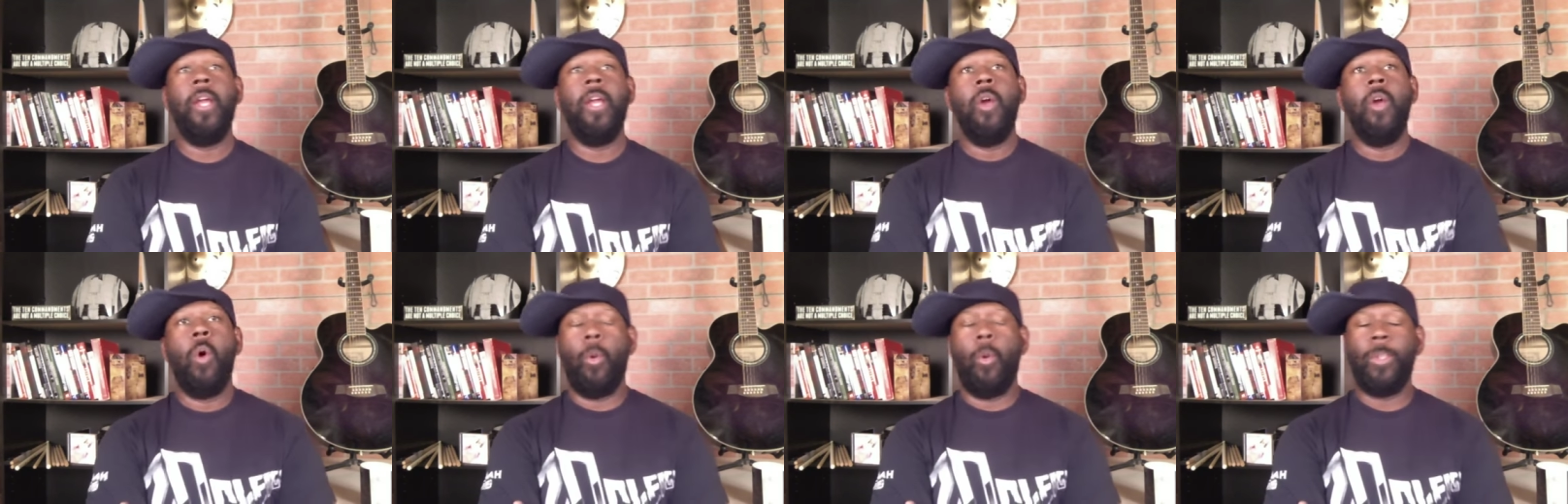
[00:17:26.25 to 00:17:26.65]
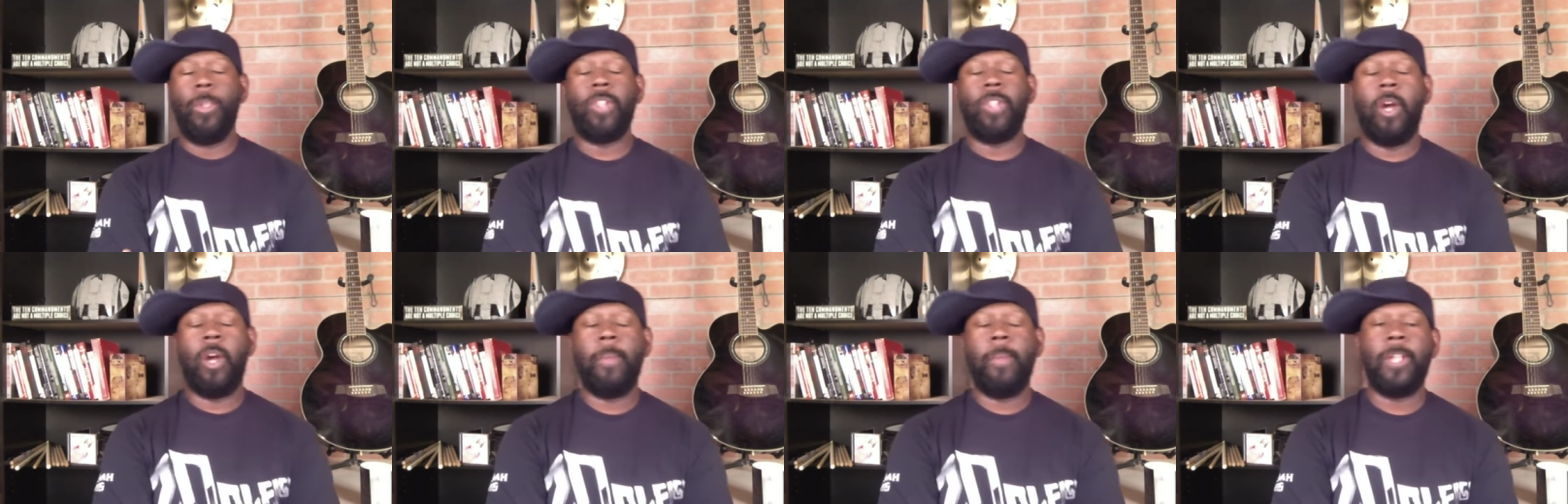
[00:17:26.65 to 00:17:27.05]
or we're
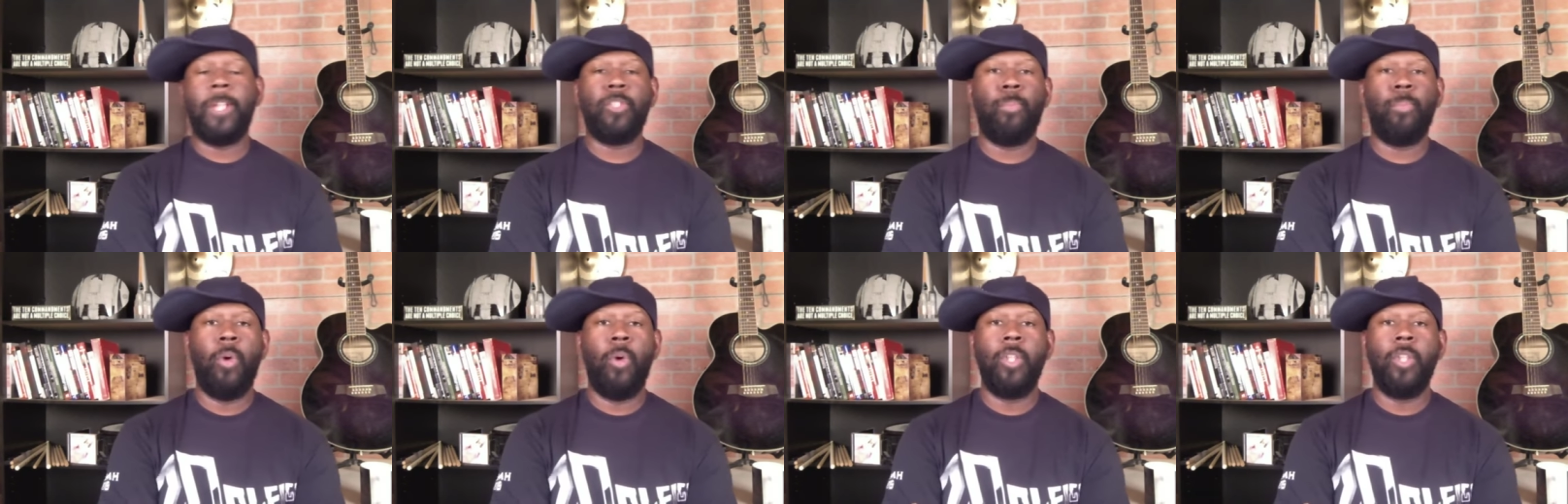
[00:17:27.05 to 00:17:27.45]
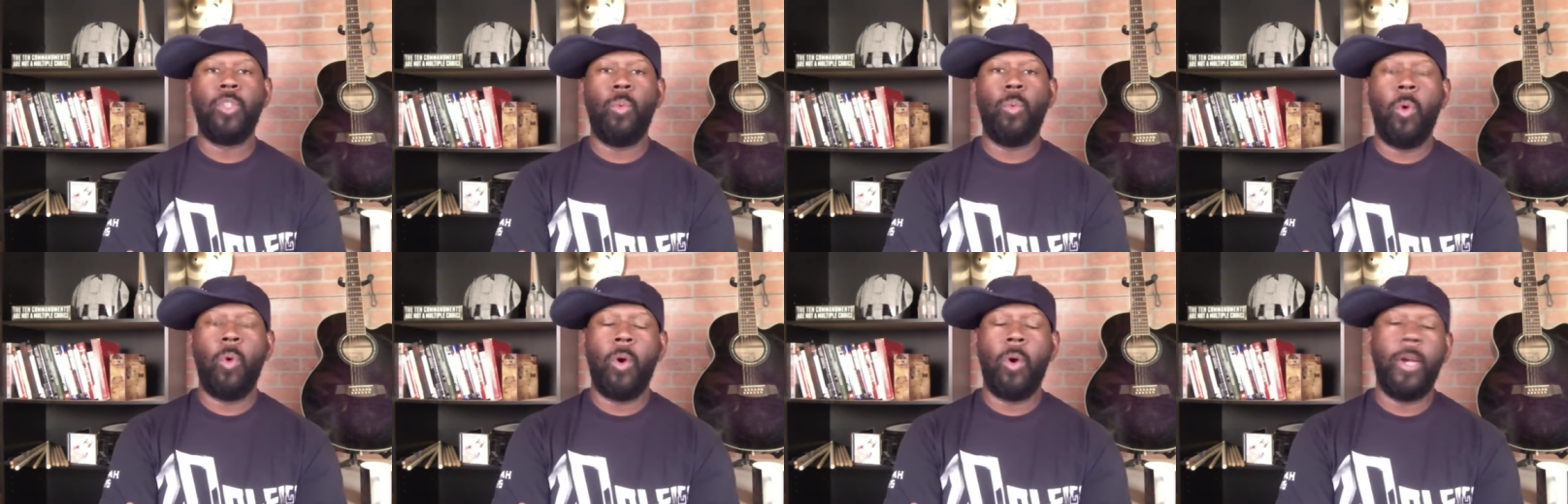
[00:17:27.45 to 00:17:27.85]
talking about spoils of
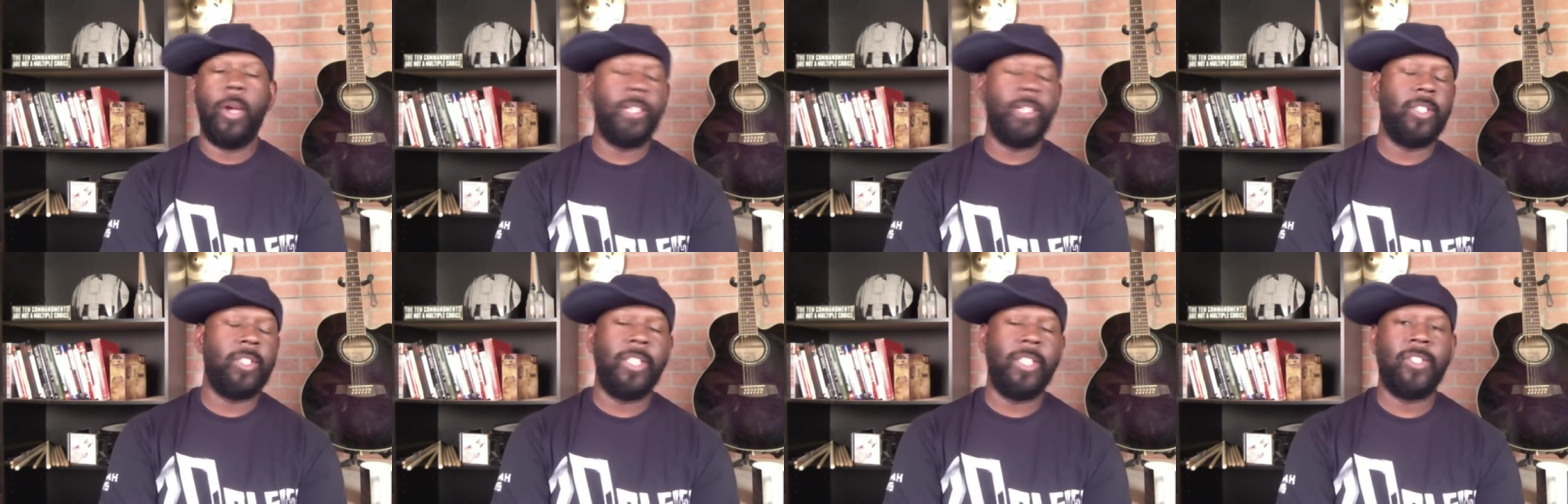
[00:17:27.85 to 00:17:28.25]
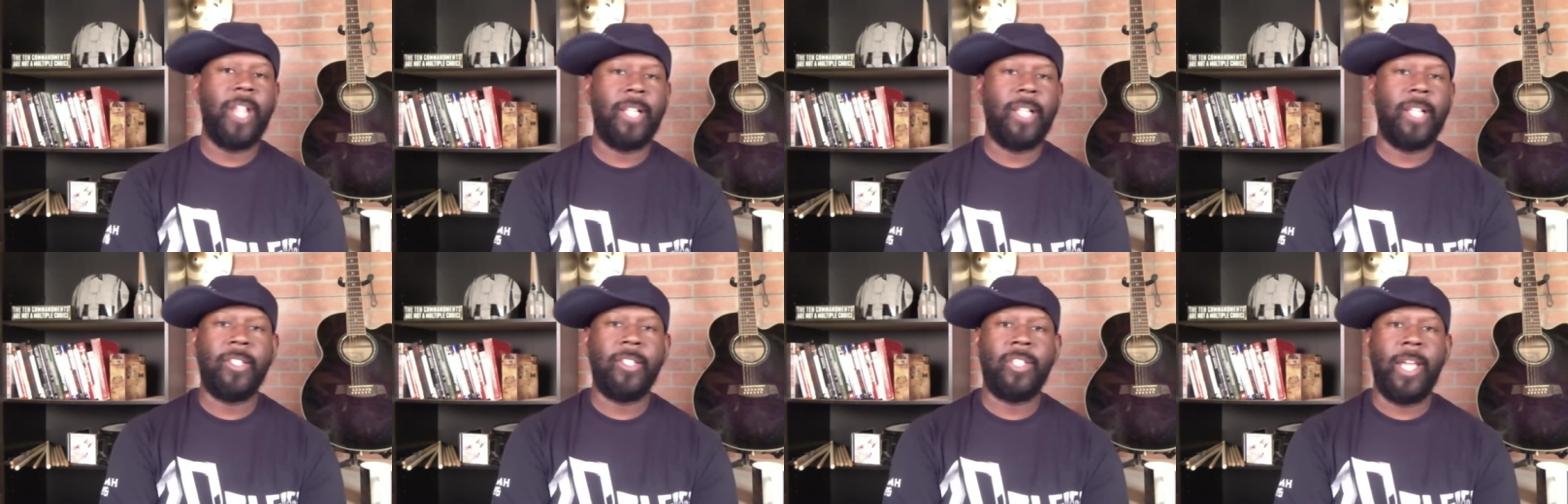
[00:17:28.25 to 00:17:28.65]
war, it's it's not
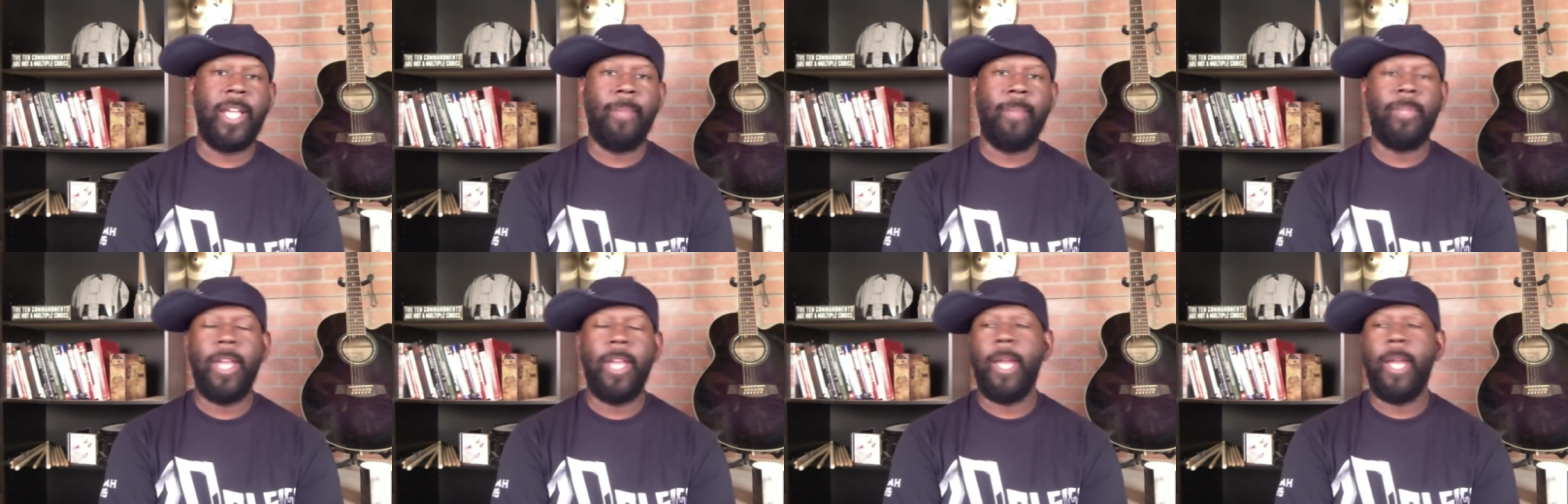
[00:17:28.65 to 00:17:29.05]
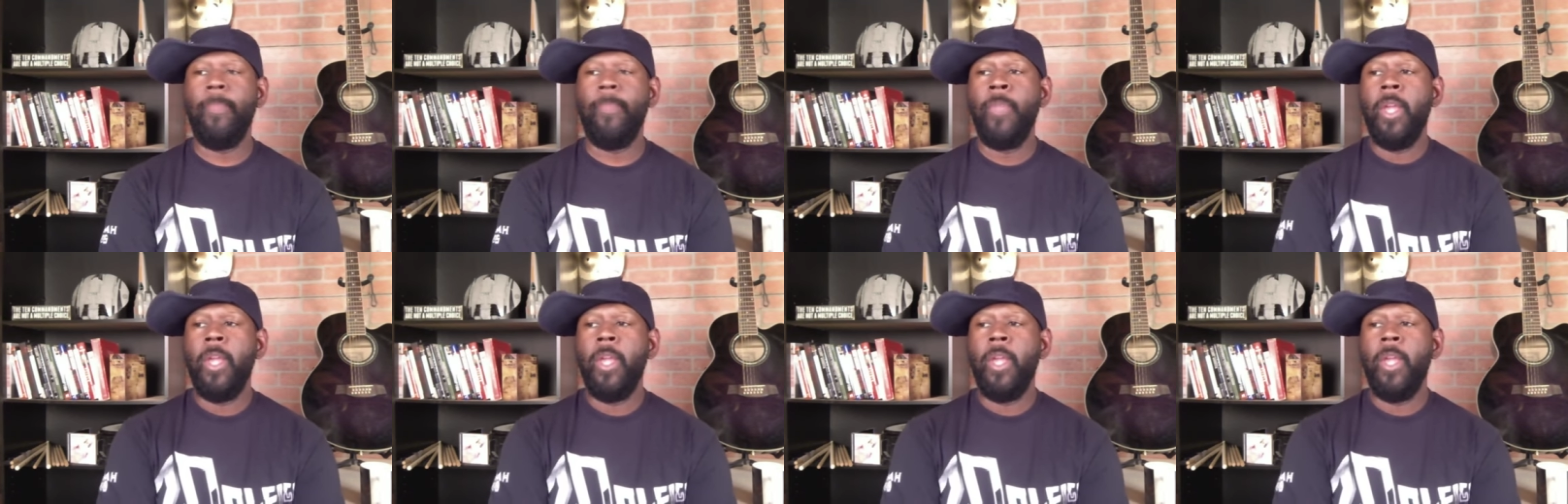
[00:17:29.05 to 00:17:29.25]
the same thing